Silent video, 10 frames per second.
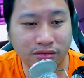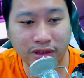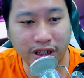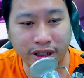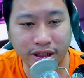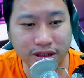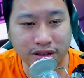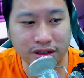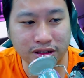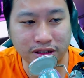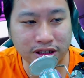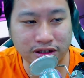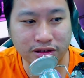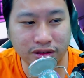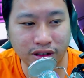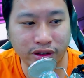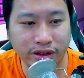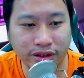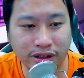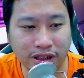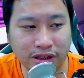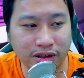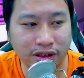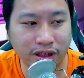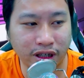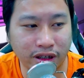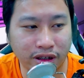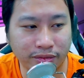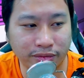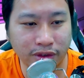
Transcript: uh, is, is, is you're gonna need a lot